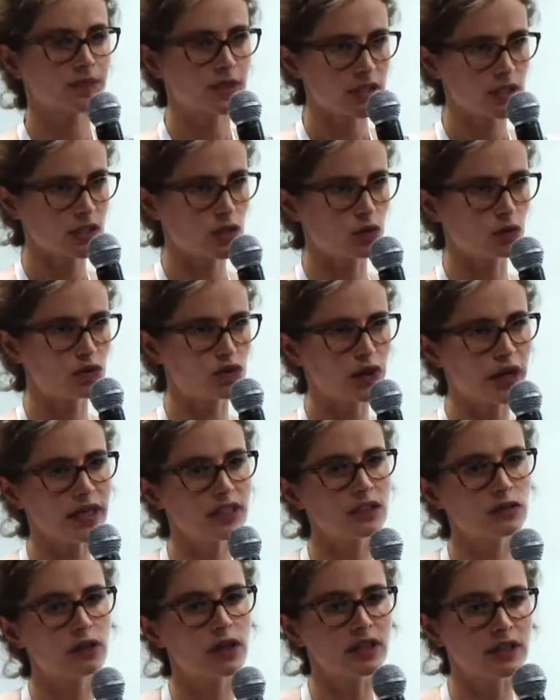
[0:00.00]
So trying
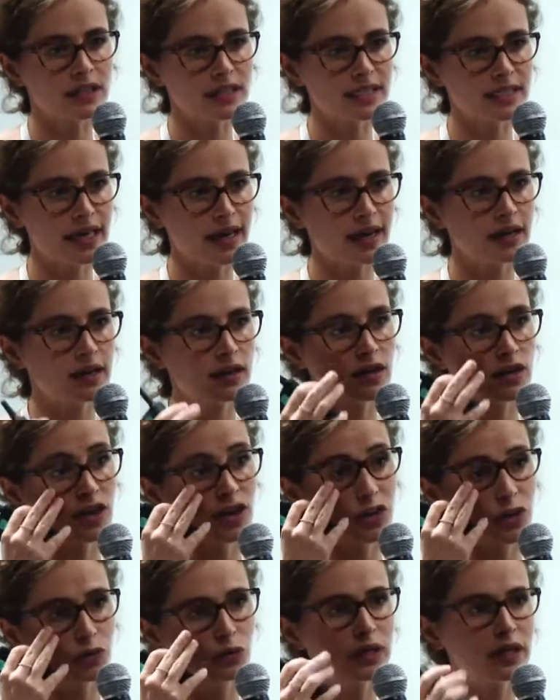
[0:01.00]
to understand
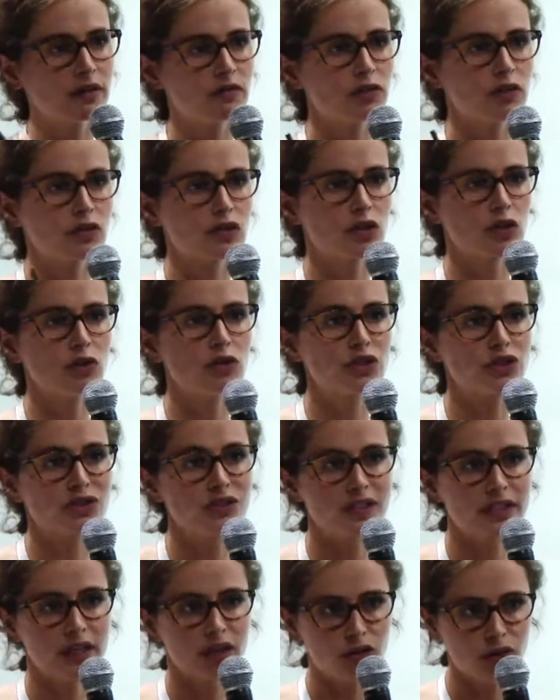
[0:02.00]
not only if the
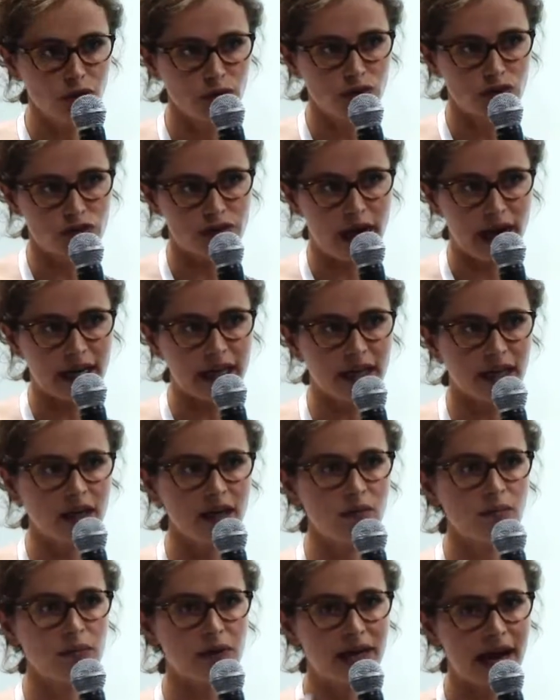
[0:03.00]
solutions include
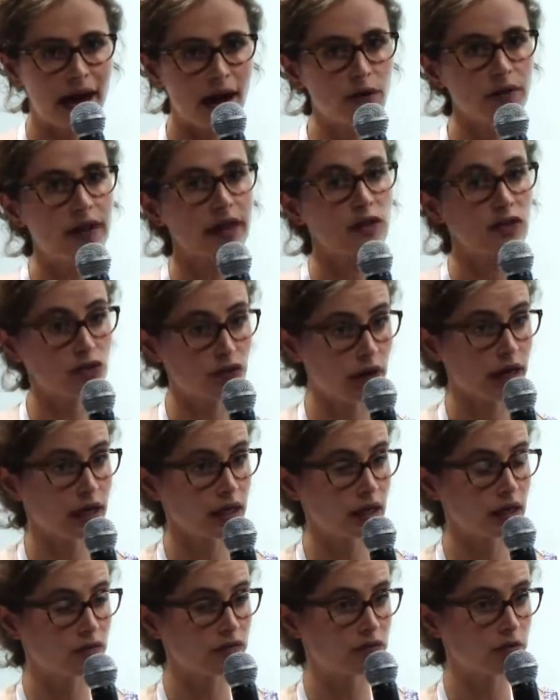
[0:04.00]
tracking, but how that
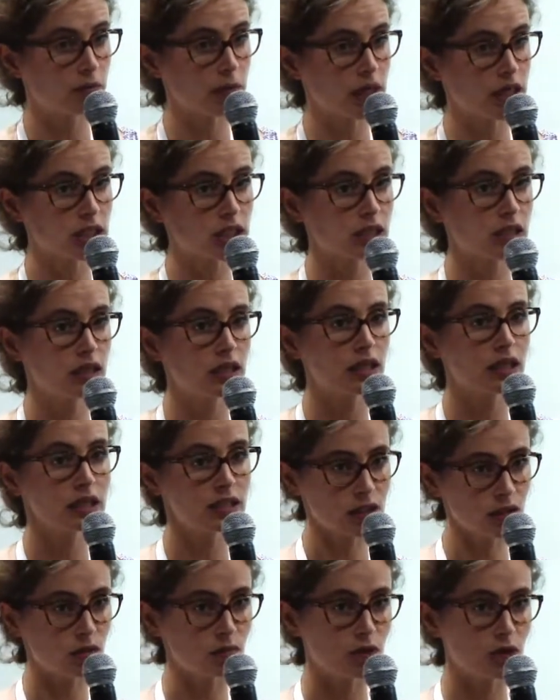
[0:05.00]
tracking information
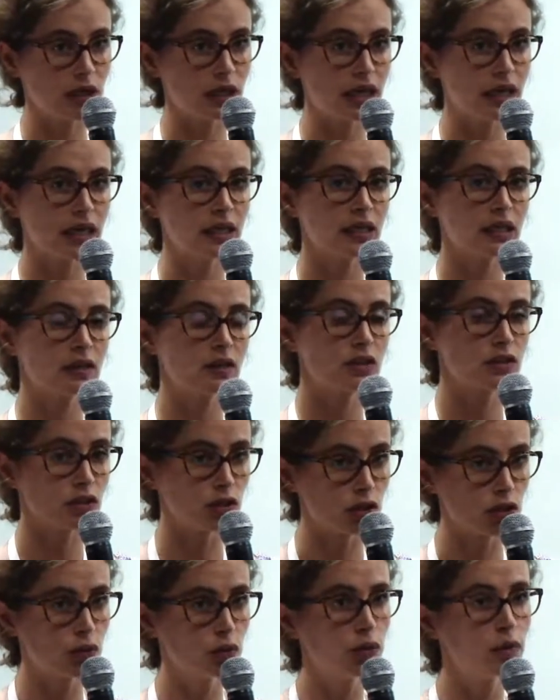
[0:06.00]
is communicated to
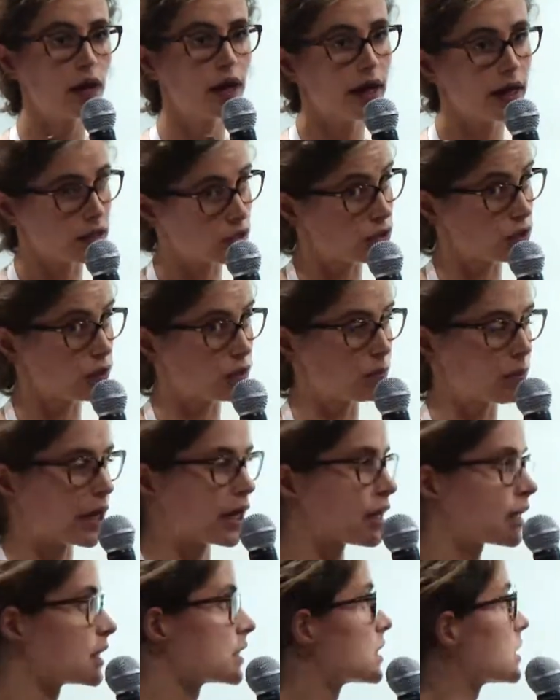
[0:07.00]
you and to your
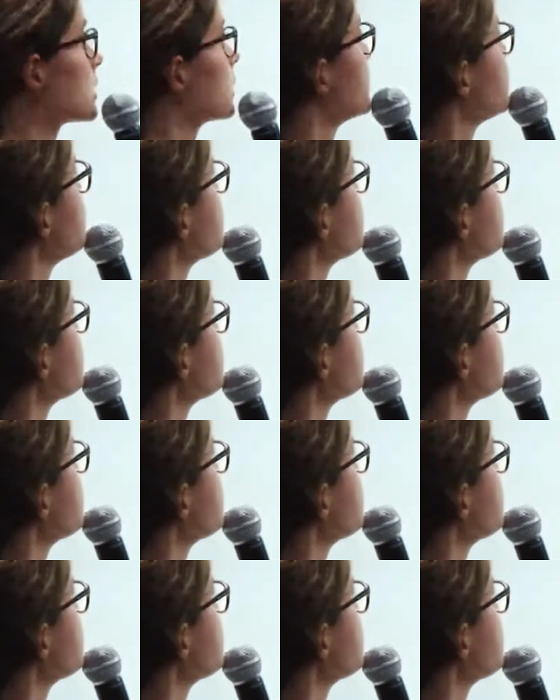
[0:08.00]
buyers.